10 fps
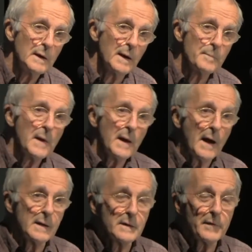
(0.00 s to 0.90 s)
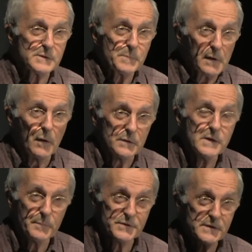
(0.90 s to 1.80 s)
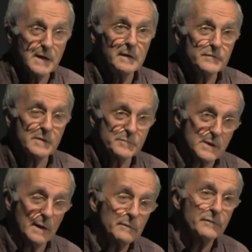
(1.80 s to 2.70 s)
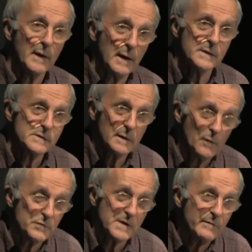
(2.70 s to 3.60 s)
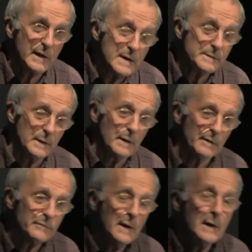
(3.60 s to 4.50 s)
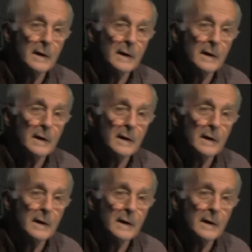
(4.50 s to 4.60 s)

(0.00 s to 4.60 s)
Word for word: And that's because he perceives himself as not having eaten enough.